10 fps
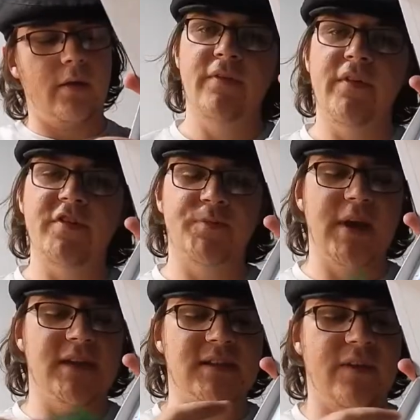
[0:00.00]
For the
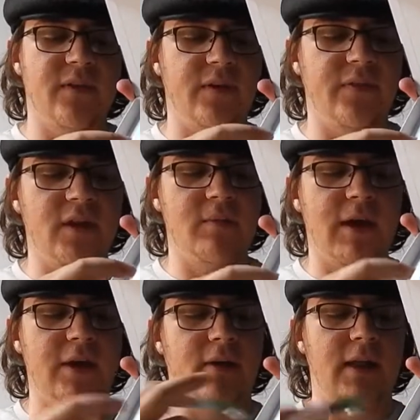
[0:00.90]
space savvy of you, you
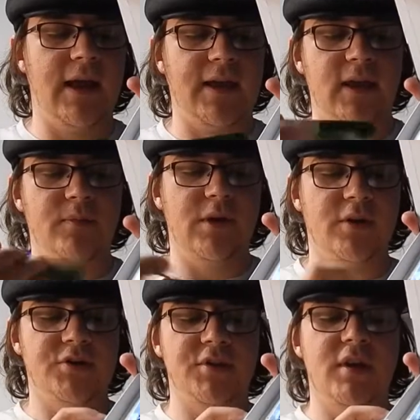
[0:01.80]
might not like it
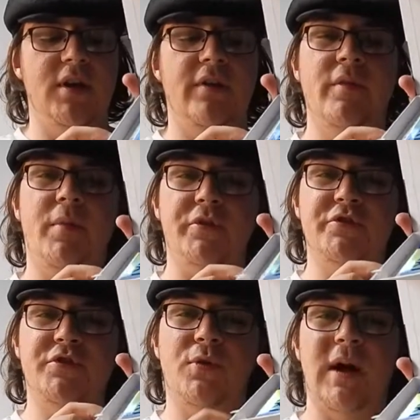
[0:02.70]
because the
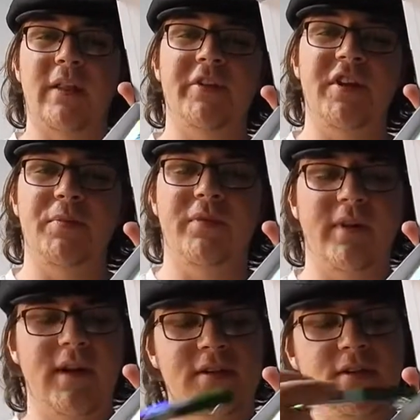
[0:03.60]
box is quite a lot deeper than
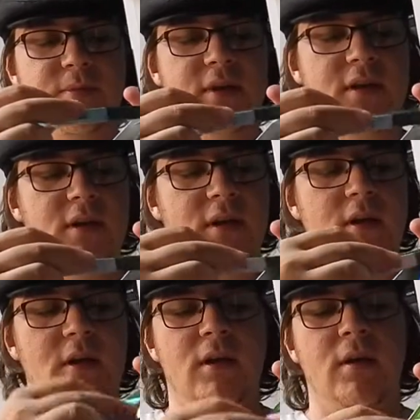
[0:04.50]
it needs to be.
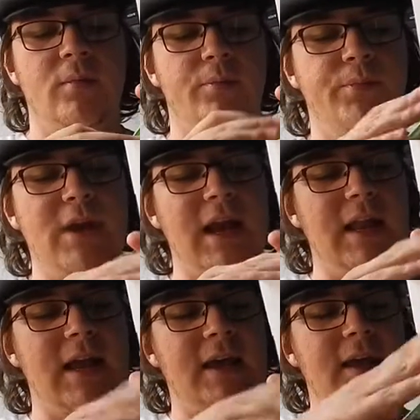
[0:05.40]
But I
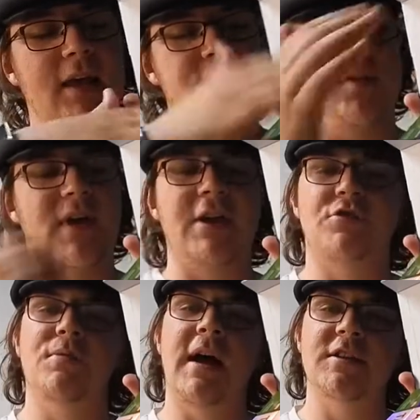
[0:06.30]
like it, it's going to be an
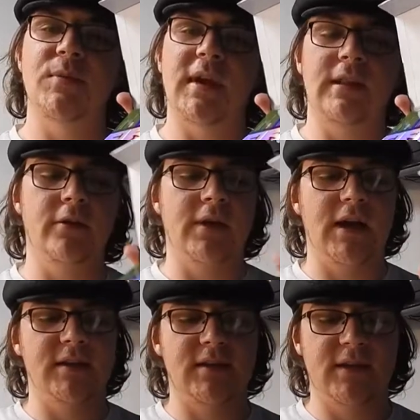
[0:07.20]
extra mile to make it look
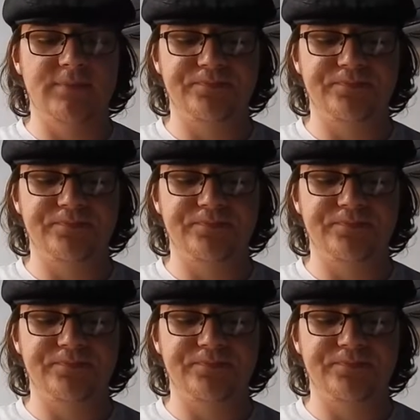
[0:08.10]
nicer.